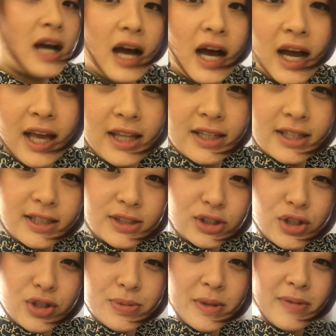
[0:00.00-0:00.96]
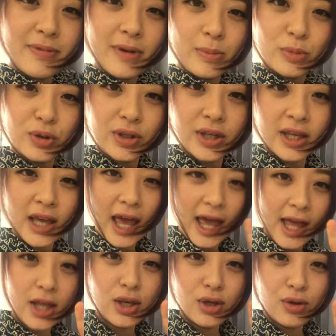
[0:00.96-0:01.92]
And excuse me if I'm looking
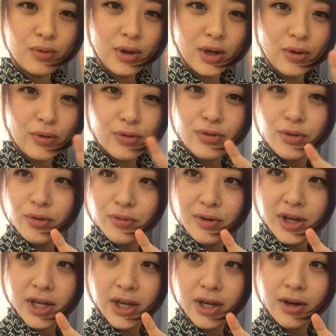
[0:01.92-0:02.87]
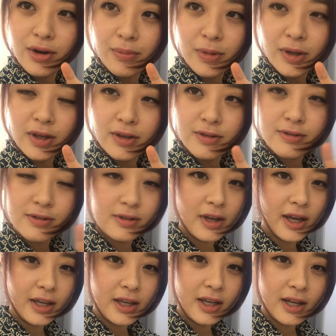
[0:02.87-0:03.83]
at you and also over here, because
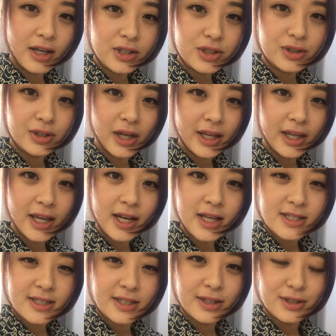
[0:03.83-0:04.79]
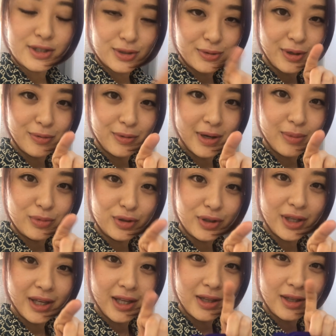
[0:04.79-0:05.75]
I cannot see the screen when I'm
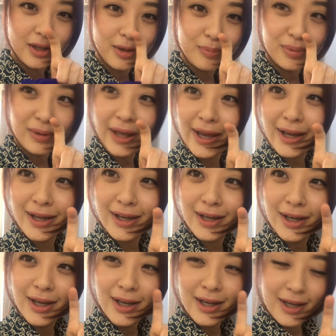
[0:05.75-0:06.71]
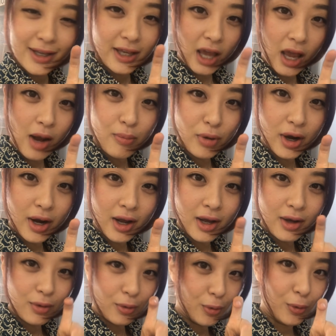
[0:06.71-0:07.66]
looking at the black
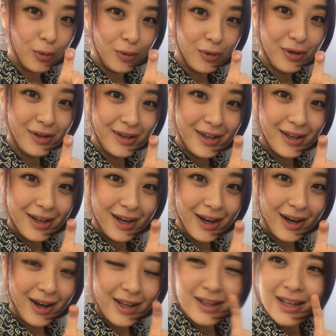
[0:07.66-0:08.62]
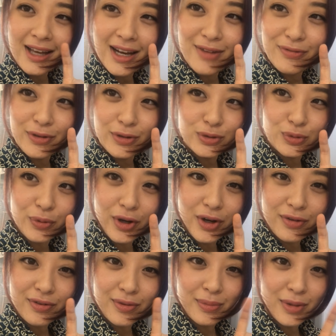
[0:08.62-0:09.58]
camera hole. It kind of feels
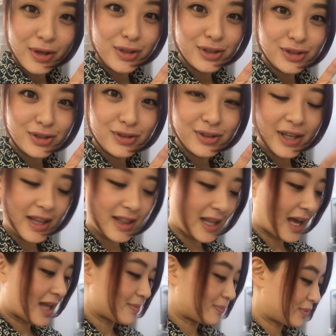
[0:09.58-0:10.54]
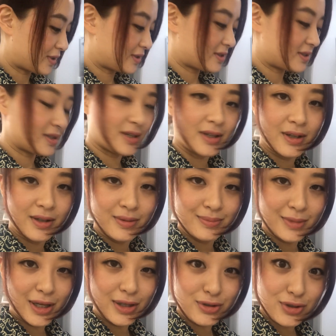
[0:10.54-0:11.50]
weird for me to just look at that, but
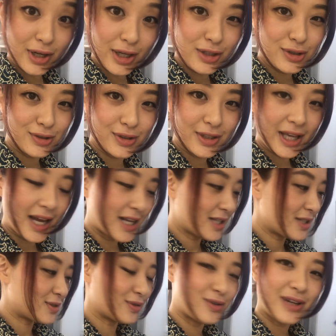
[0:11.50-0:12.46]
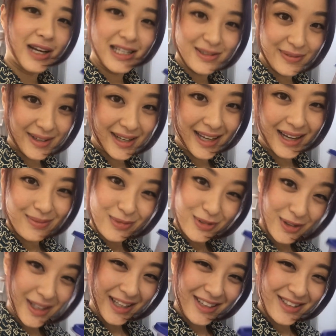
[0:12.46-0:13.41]
I'll try to look at it so you guys feel like I'm
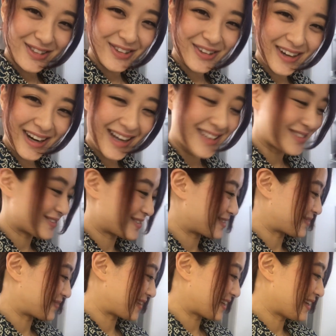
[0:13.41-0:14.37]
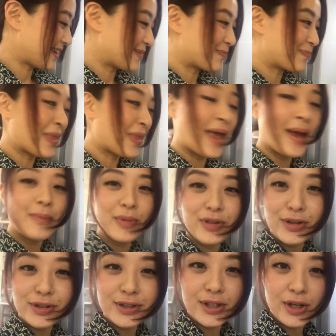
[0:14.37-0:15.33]
looking into your eyes or something. But
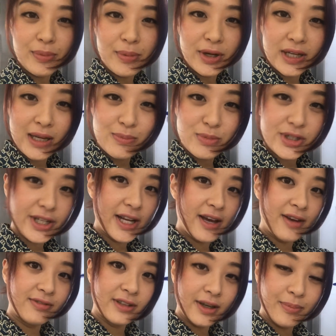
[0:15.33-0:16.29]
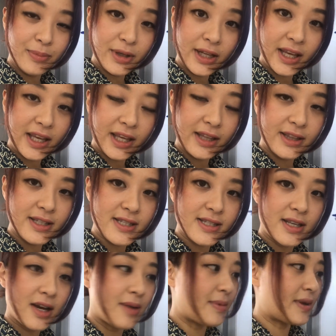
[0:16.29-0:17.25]
there's a little bit of kimchi left. I'm gonna eat
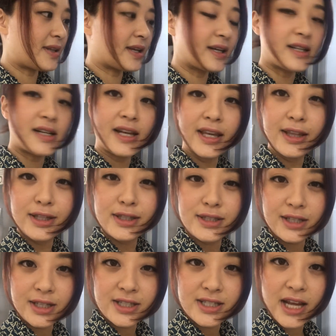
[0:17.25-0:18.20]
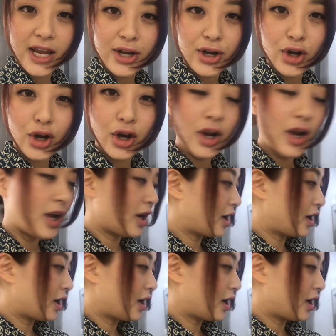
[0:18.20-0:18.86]
this up and then clean this container.